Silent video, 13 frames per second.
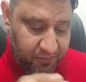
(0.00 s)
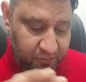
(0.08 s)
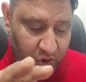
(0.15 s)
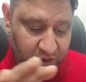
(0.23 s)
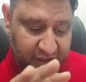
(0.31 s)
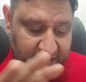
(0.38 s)

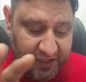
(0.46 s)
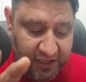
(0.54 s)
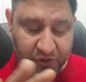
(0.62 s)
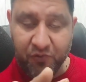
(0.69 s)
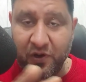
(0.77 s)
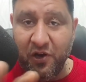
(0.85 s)
I'm not
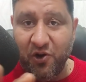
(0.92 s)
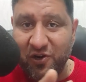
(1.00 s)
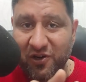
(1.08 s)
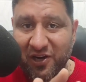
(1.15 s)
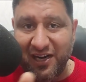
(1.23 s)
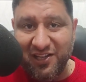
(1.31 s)
saying that you will
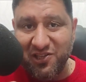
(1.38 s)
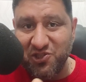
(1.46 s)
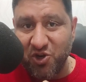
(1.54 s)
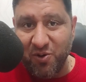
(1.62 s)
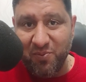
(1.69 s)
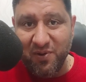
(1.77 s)
not get
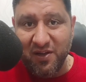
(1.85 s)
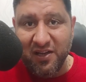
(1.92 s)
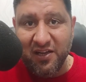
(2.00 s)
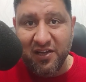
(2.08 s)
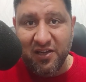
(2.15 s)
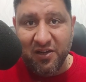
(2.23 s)
the job.
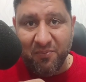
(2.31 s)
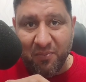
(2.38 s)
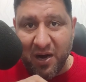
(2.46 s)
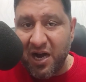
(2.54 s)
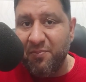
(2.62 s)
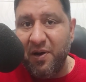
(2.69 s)

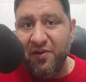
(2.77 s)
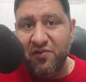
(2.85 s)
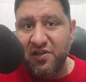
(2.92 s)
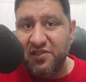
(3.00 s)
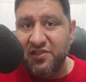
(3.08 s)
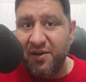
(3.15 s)
Mark
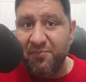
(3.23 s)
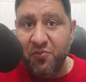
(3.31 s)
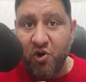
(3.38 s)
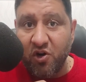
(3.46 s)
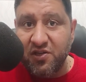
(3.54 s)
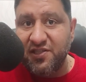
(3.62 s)
my words,
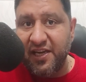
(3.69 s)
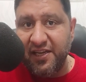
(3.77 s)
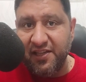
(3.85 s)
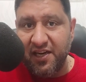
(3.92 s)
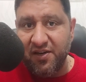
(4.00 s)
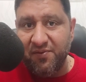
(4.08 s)
I'm not
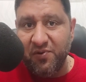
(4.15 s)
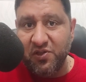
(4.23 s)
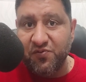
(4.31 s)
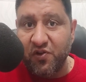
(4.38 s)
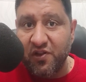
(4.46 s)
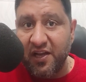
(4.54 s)
saying that.
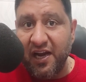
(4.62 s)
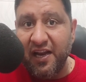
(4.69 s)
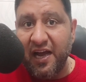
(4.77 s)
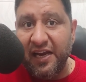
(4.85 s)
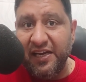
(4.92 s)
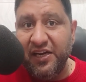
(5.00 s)
Because for
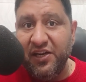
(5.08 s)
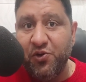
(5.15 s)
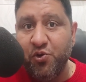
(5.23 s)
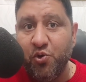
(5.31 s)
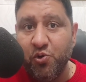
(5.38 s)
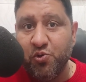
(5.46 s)
that, I
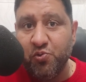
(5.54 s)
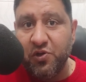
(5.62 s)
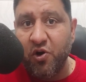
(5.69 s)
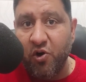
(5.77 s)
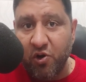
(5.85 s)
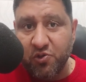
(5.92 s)
need to go
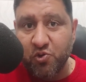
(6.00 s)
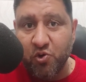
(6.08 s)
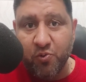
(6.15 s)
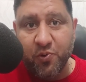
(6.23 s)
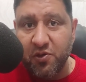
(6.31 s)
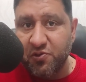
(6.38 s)
through the
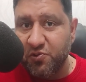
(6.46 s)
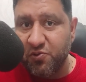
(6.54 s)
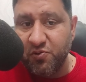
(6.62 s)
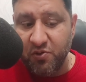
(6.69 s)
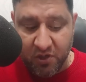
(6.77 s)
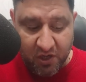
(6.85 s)
horoscope
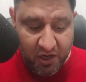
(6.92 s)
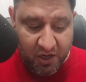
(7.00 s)
also.